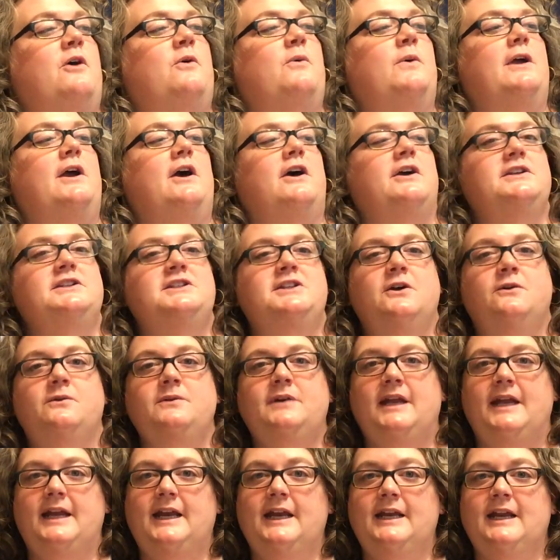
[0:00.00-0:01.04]
We also
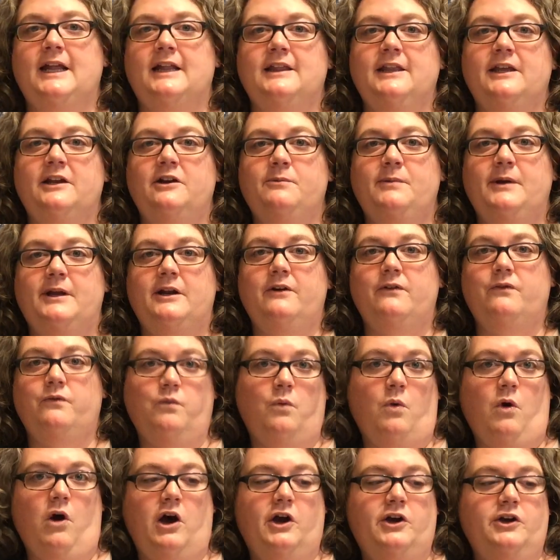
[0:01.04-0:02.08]
need a little bit of
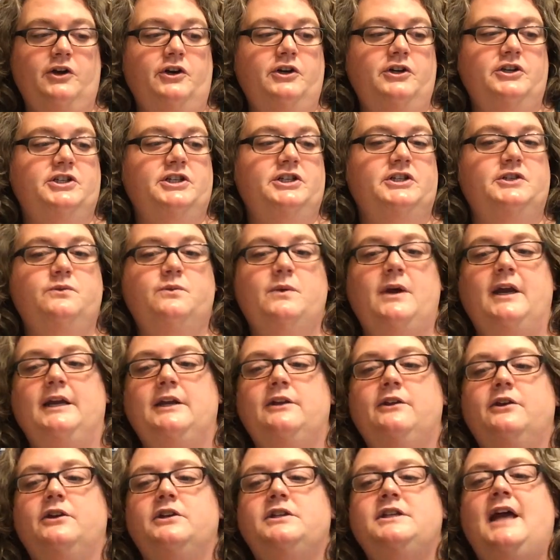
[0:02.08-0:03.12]
water. Just
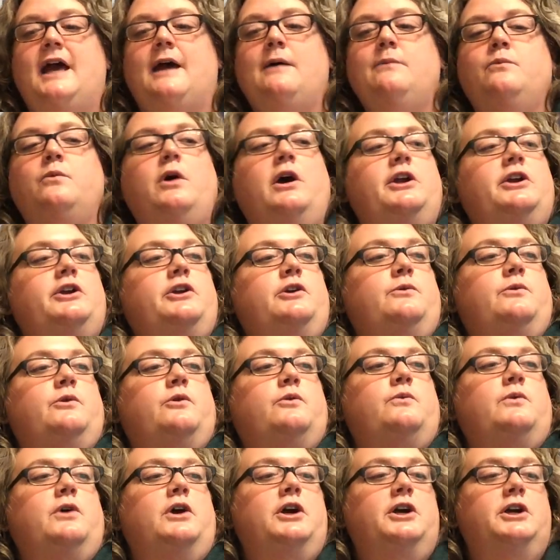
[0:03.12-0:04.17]
regular tap water
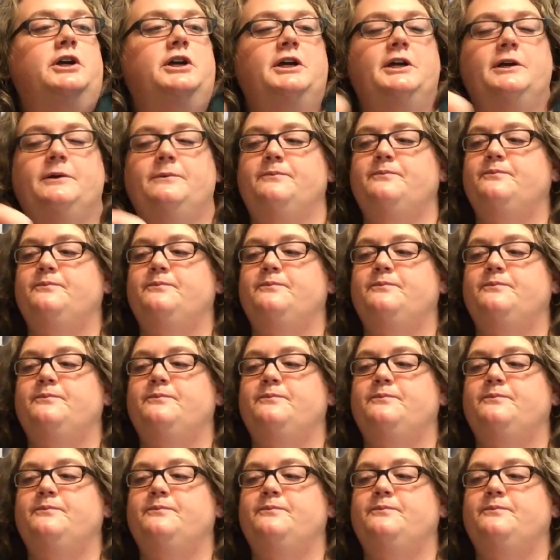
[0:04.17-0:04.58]
will work.